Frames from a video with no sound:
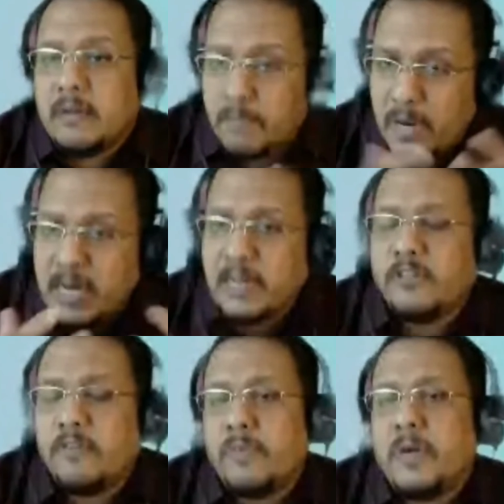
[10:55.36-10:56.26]
millions
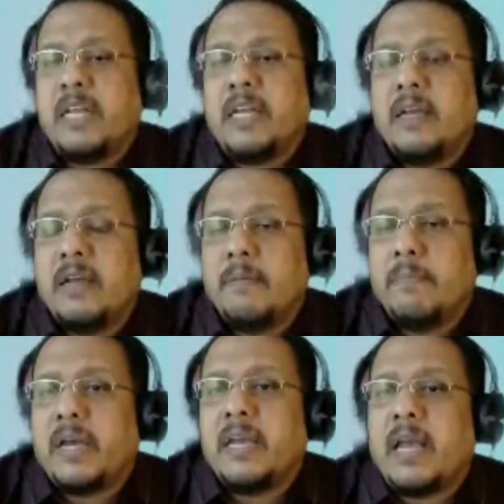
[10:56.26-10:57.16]
of money
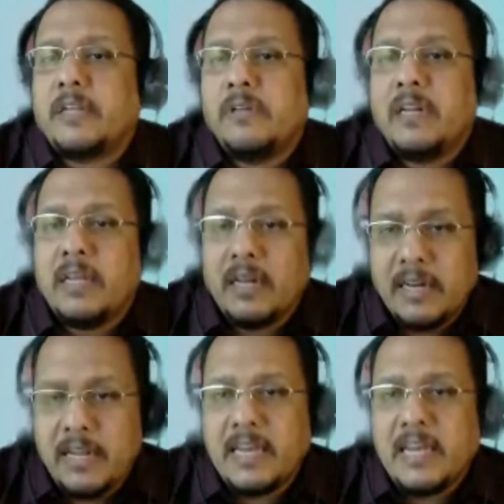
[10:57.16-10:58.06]
by actually
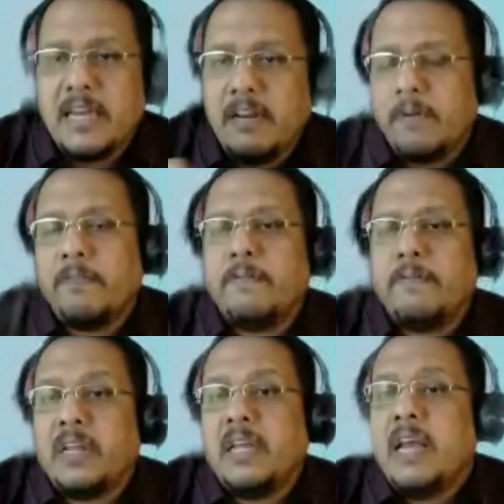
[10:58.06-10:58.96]
taking it for
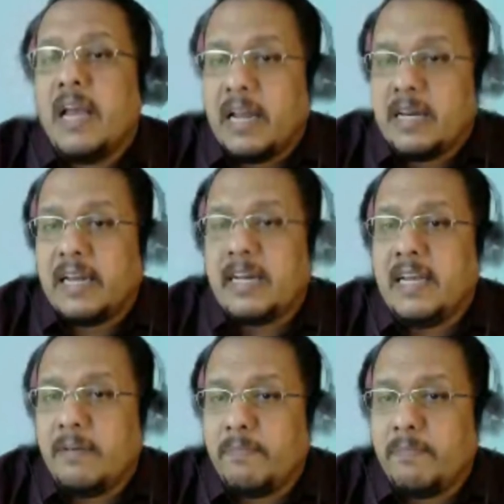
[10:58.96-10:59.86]
free and getting
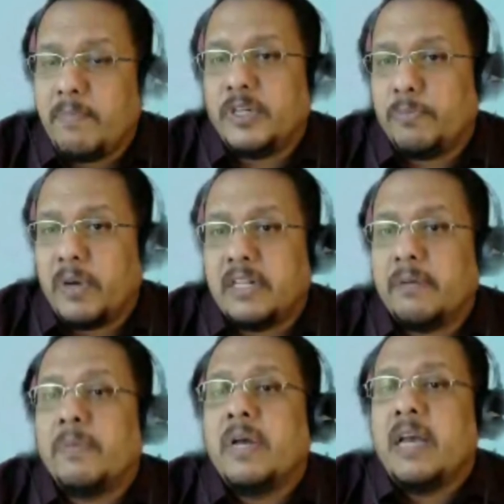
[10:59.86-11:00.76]
it published by
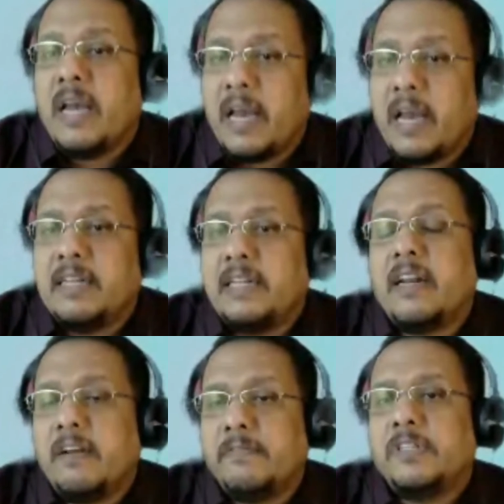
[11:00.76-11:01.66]
them, and
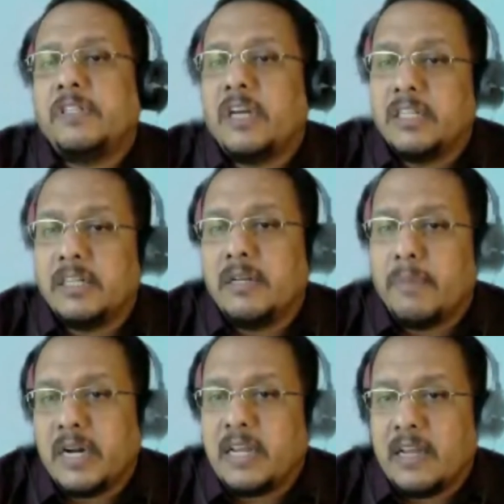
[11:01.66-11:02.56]
thereafter charging
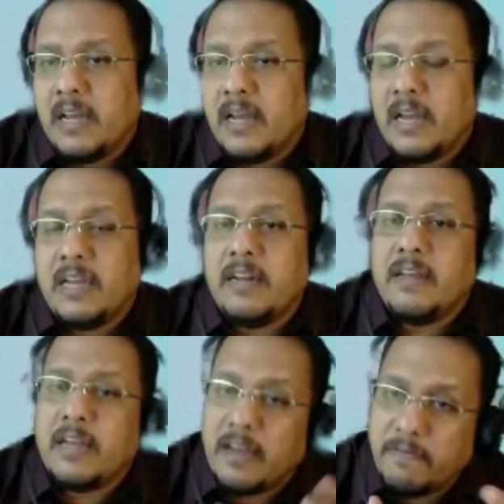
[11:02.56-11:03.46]
money in
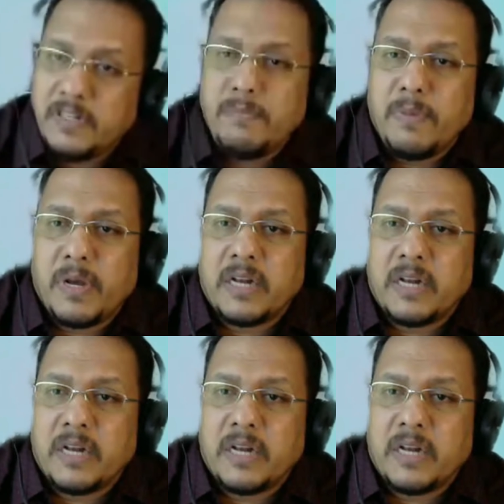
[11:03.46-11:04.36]
a hefty manner.
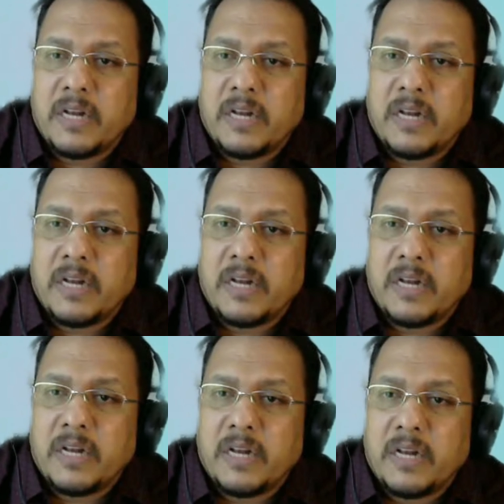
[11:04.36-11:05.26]
So I
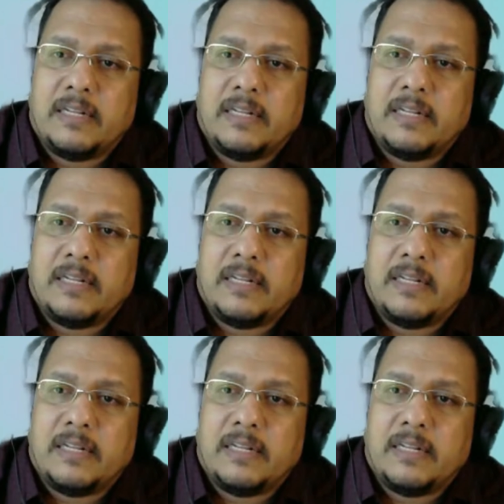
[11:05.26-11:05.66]
think that